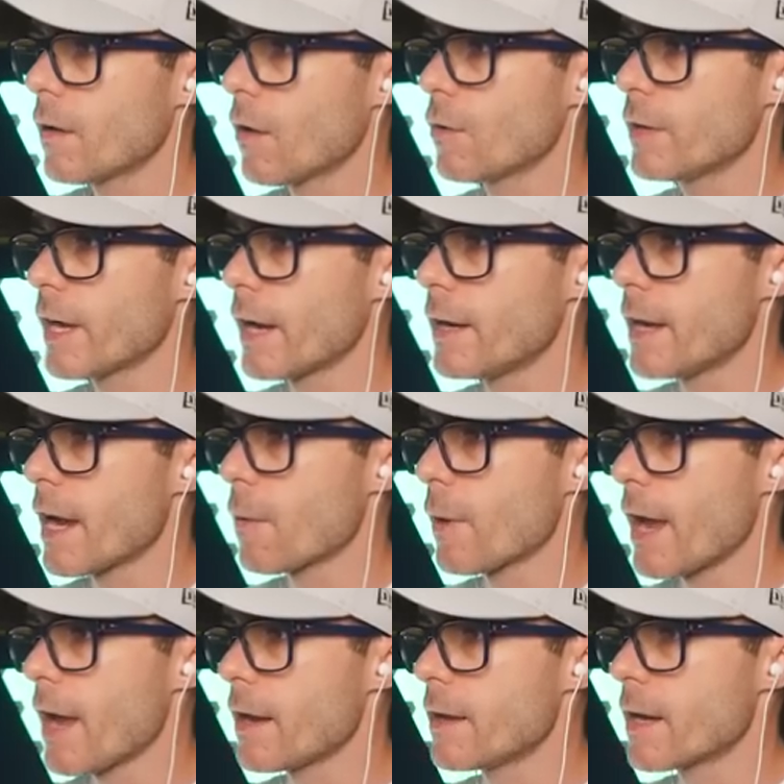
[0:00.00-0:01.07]
Okay, now we're
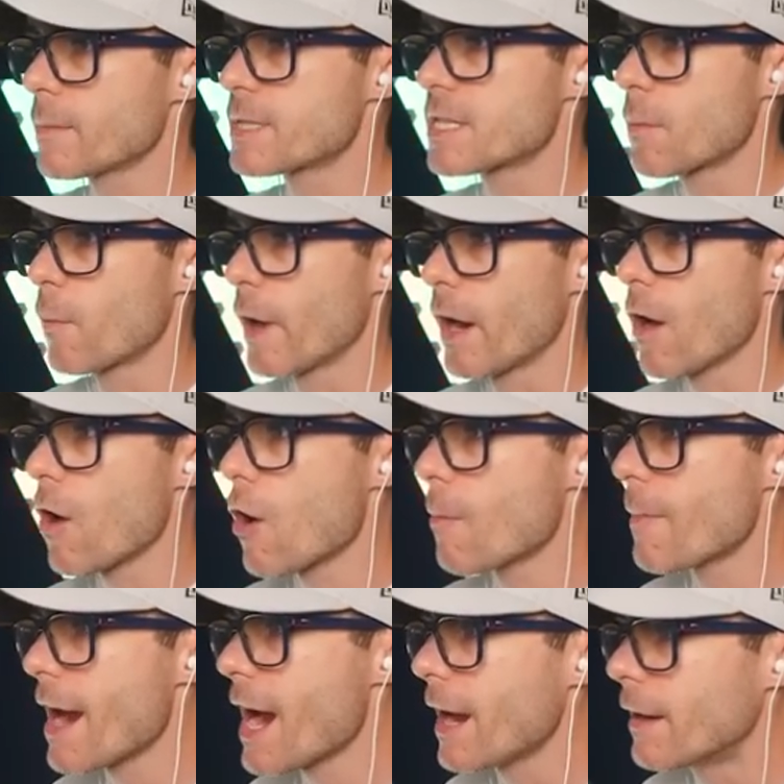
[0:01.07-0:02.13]
heading up somewhere. Oh
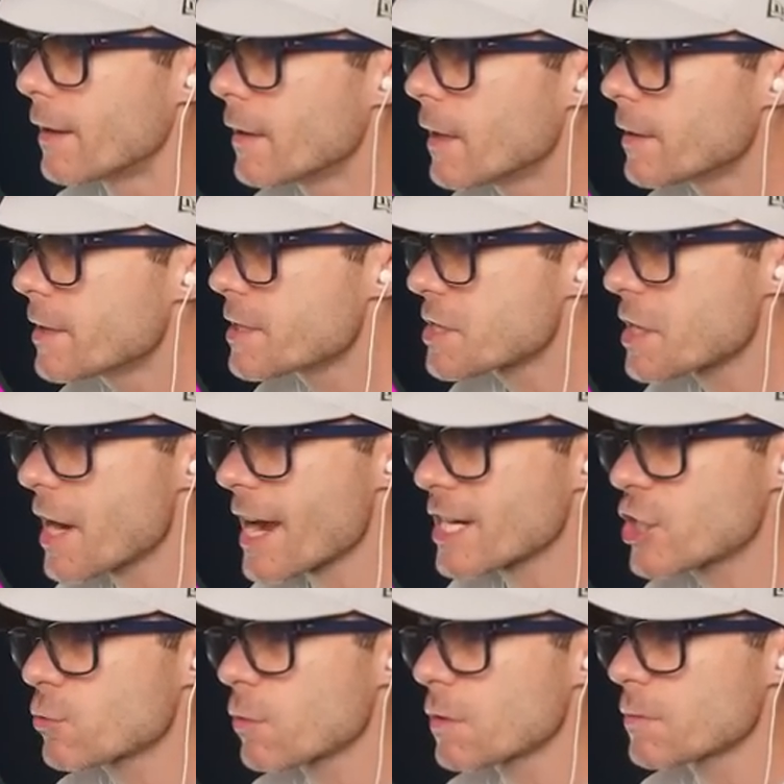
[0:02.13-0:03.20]
man, there's an
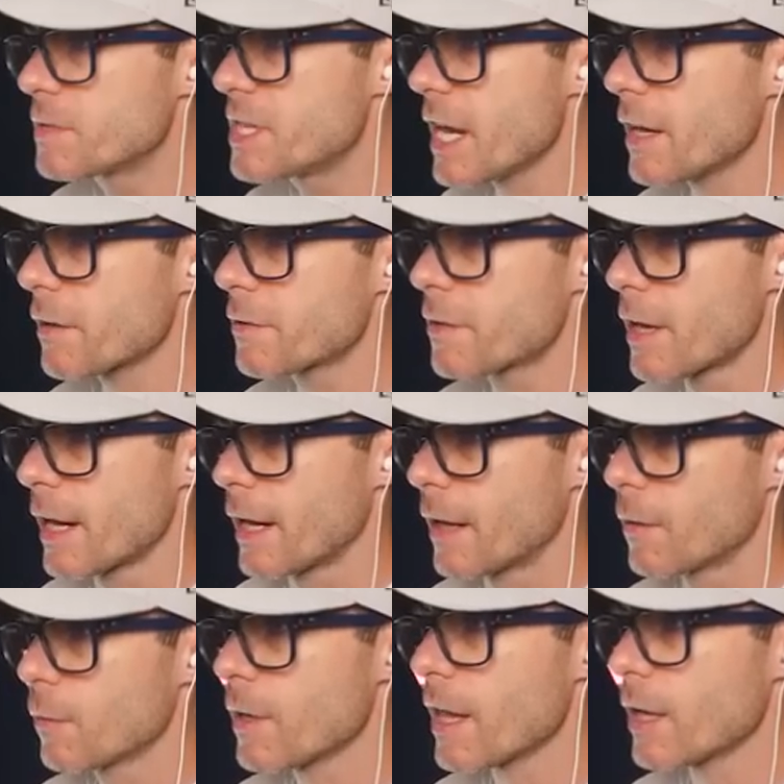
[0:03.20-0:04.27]
actual digger thing.
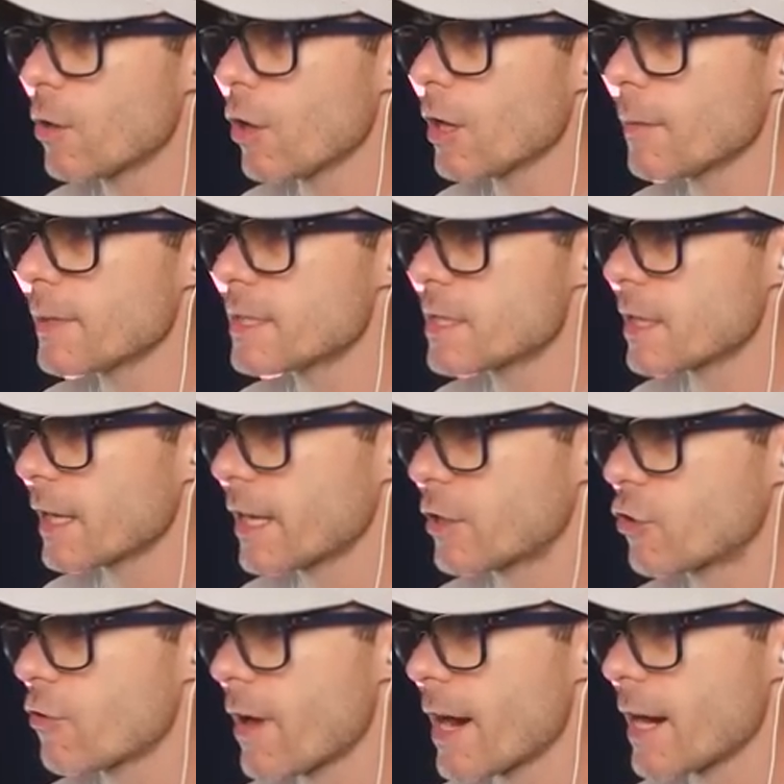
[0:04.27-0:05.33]
What do they call them? It's like a
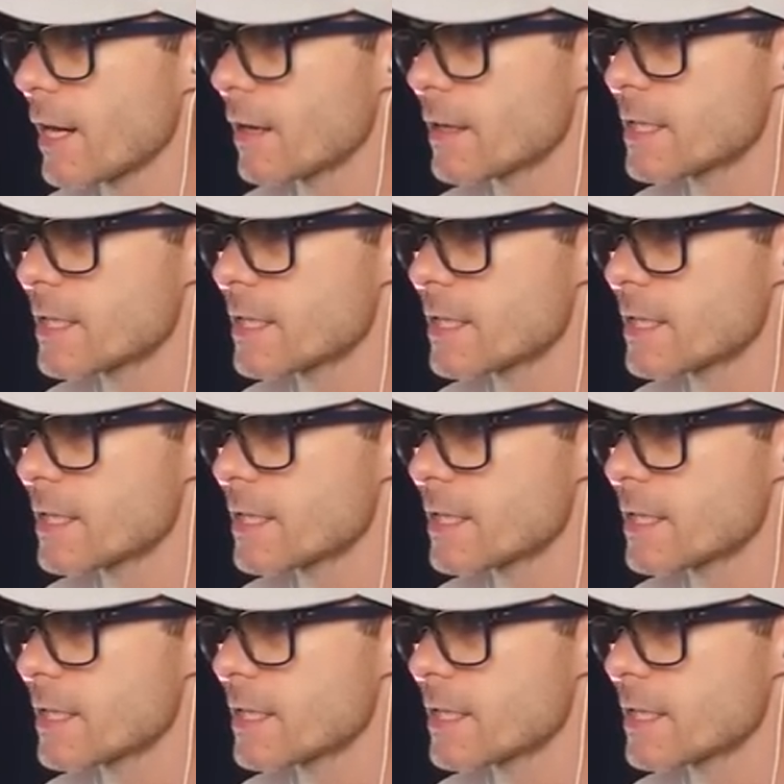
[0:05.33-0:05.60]
crane, I